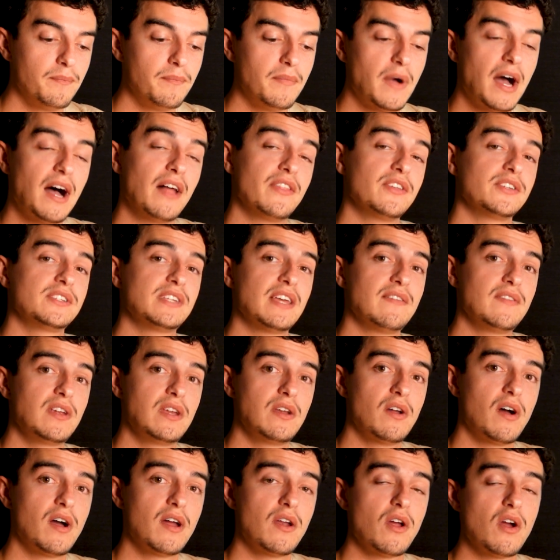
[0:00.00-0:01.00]
the
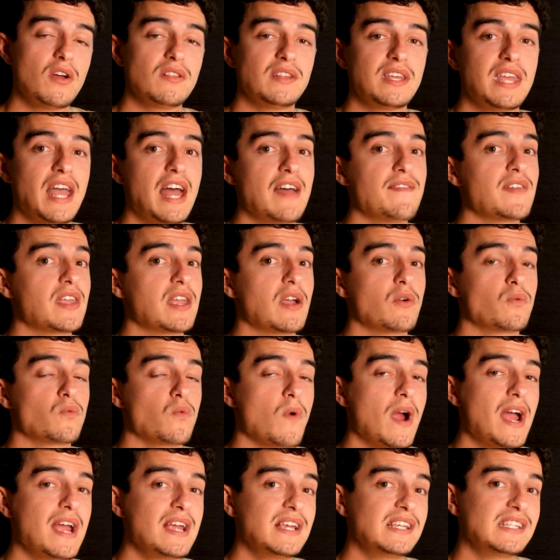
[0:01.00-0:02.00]
79 only having a
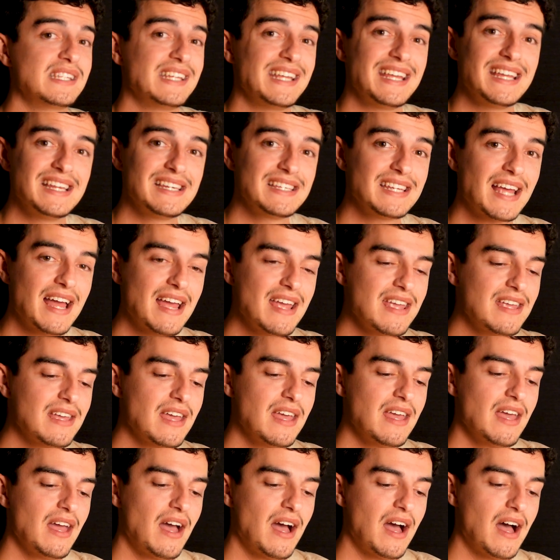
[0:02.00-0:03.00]
raised intake?
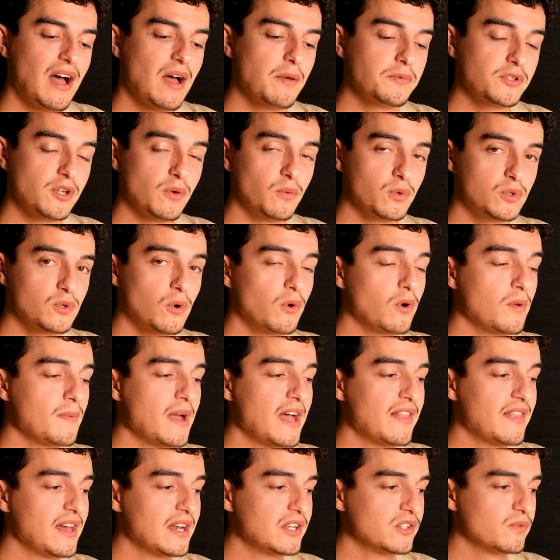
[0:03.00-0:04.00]
So we'll talk
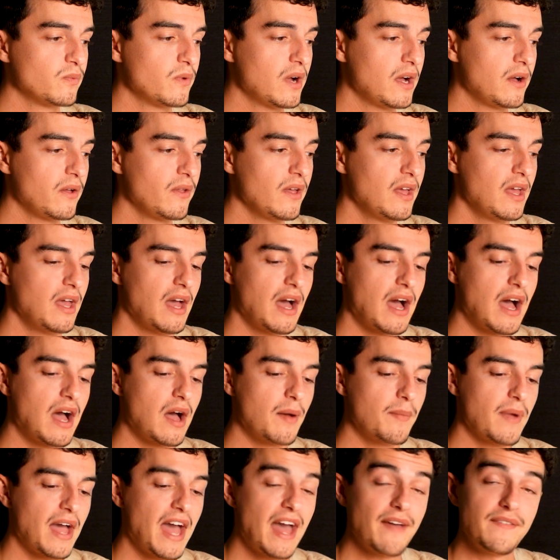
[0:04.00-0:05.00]
about that as well.
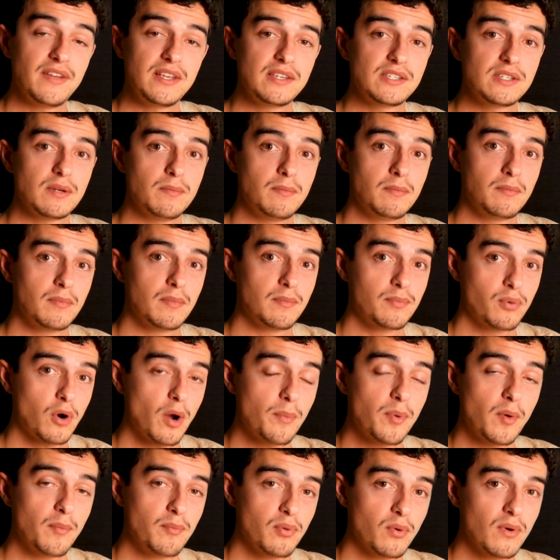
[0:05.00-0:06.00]
Having some
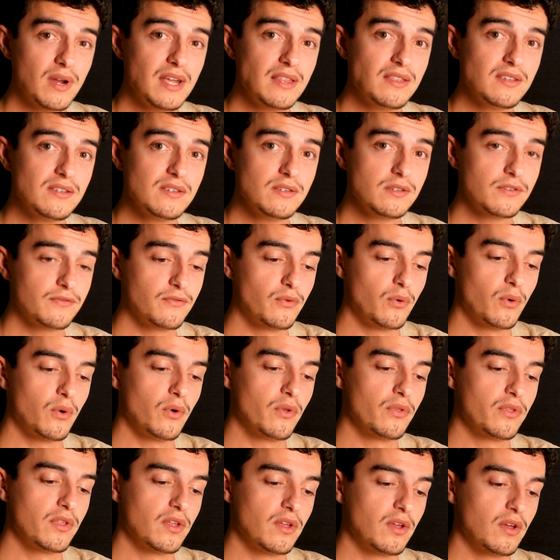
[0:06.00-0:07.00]
proper breathers
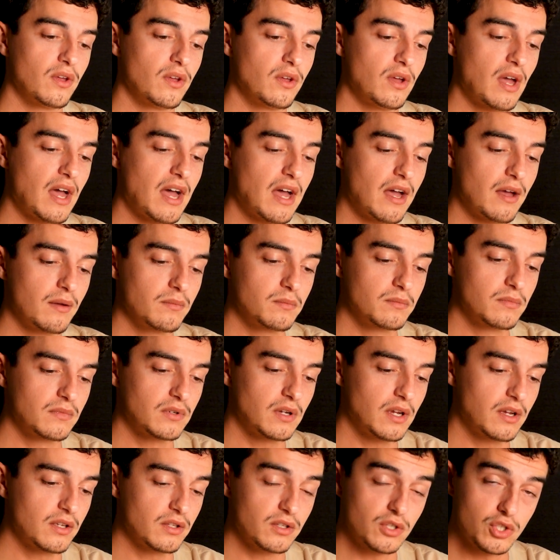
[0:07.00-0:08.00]
for
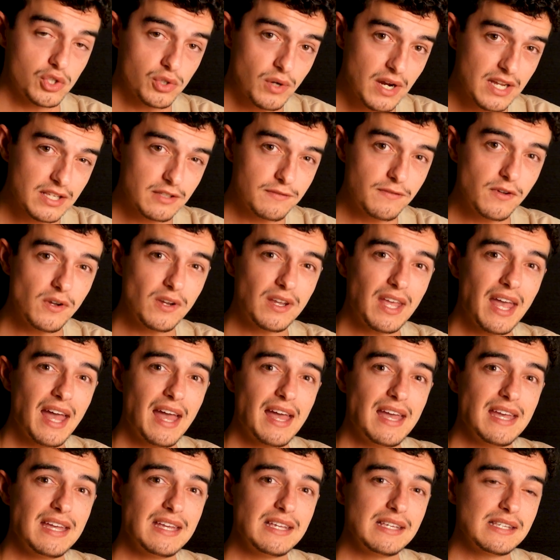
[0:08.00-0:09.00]
the transfer
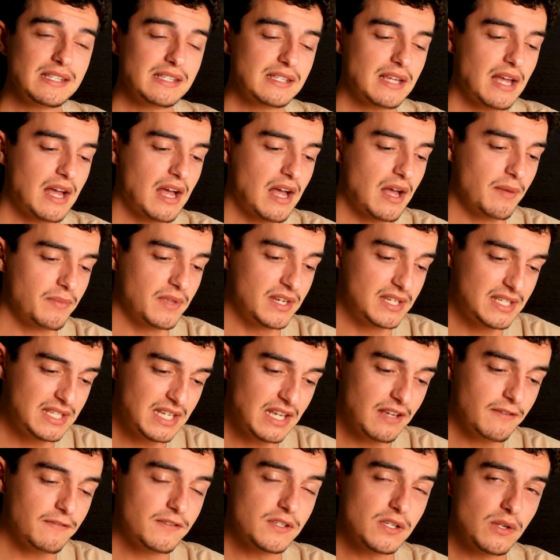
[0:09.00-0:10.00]
case, the
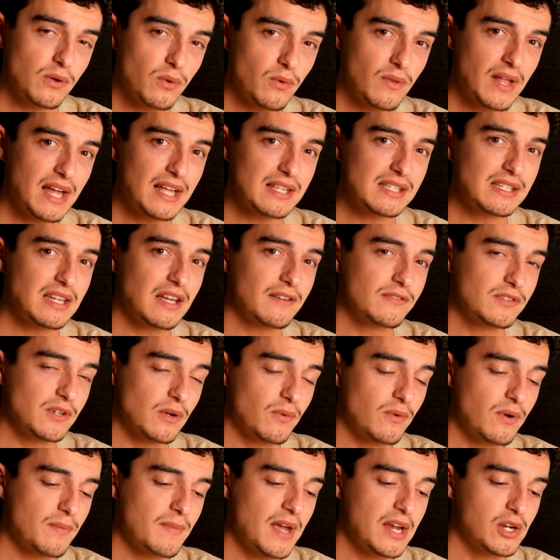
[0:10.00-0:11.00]
diffs and all that stuff. So I
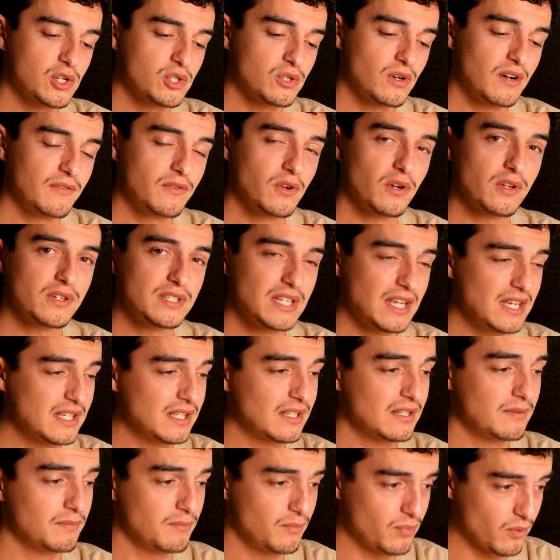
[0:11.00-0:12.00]
want to make sure I've got
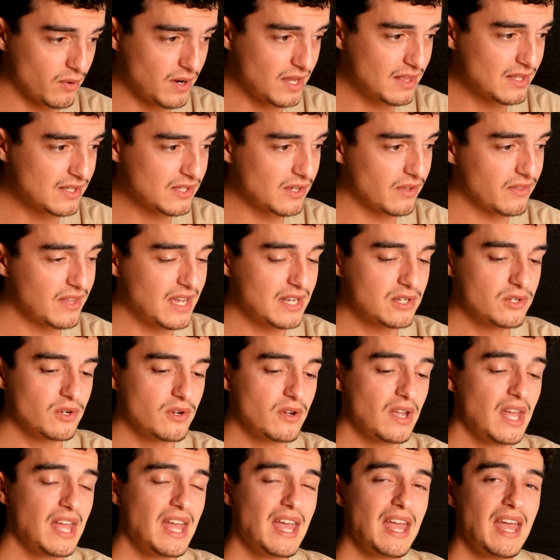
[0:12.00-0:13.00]
decent breathers on there
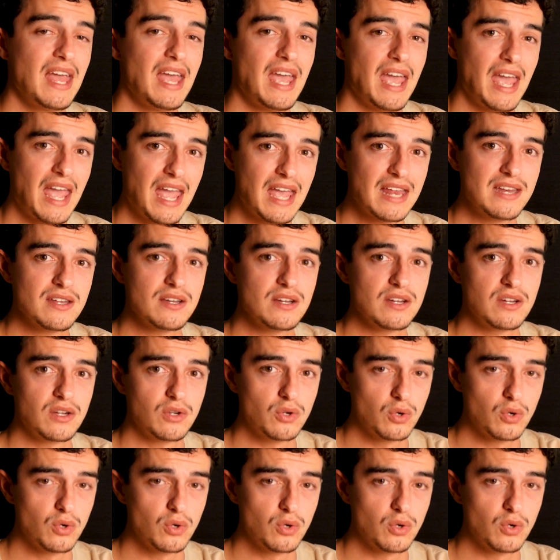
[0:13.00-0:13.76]
too, and a